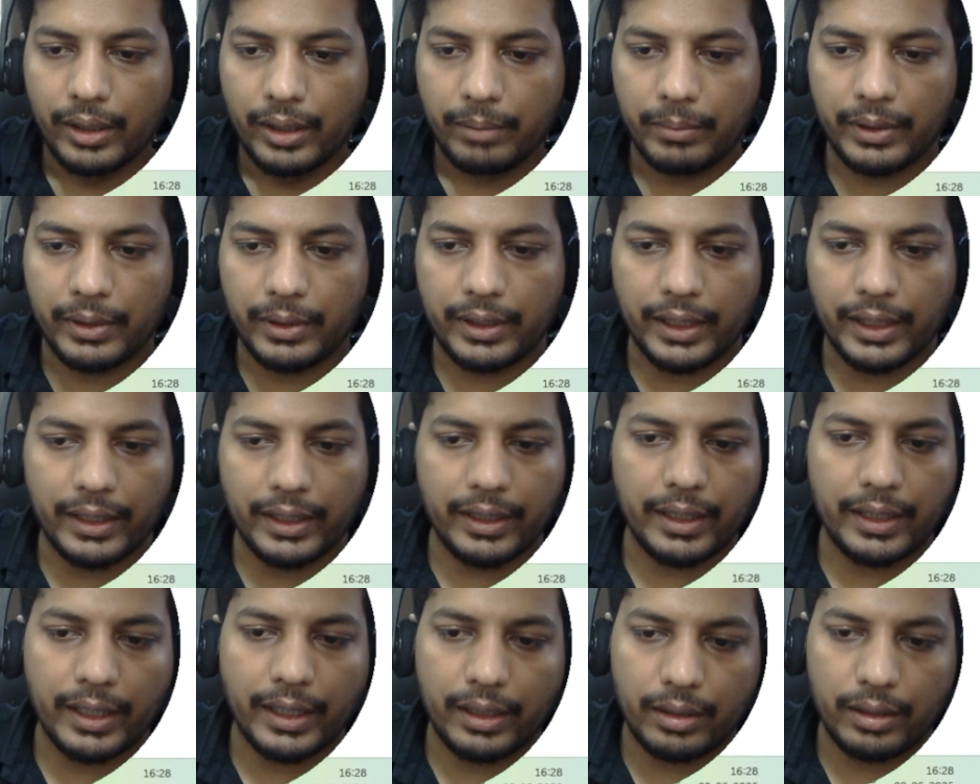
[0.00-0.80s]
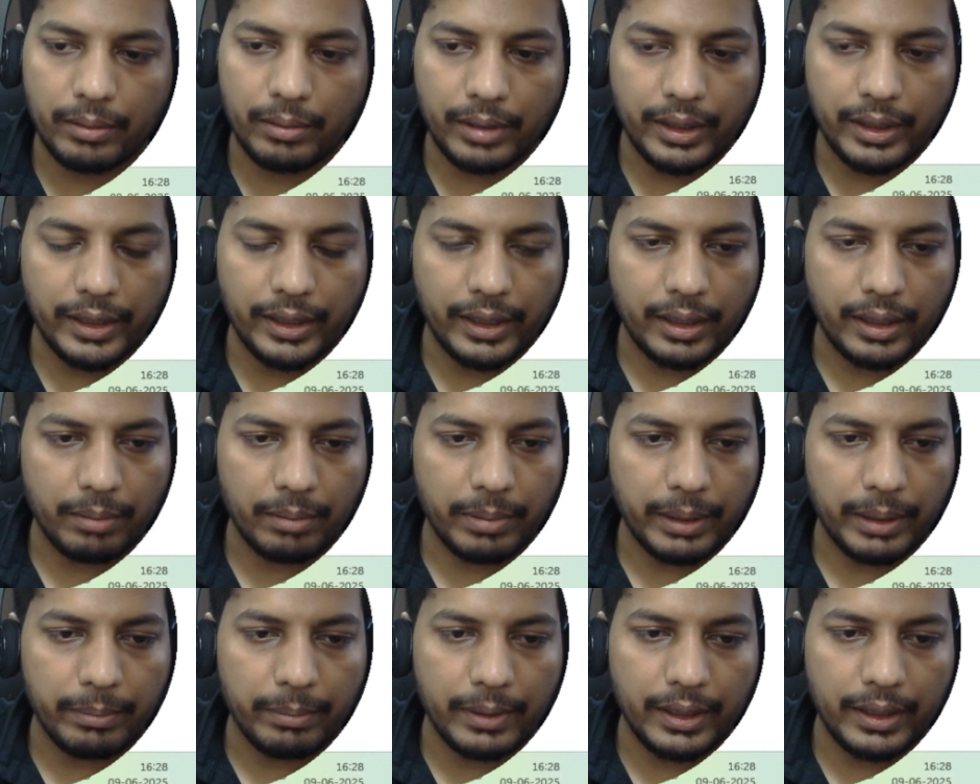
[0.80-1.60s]
Means any kind of the data
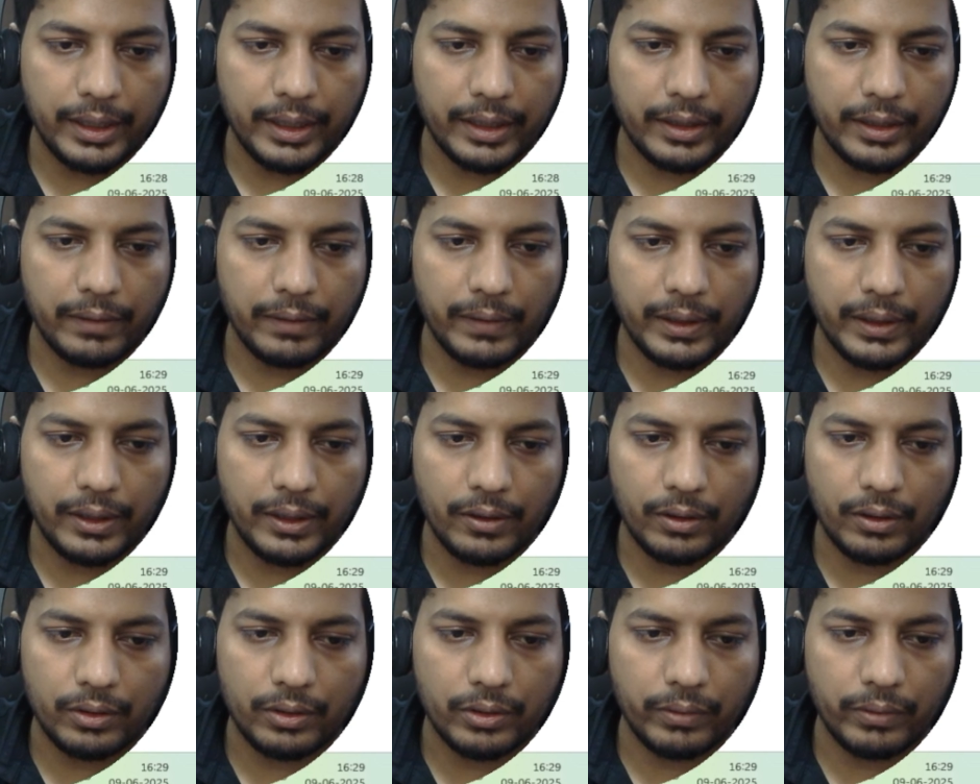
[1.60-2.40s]
pipeline activity also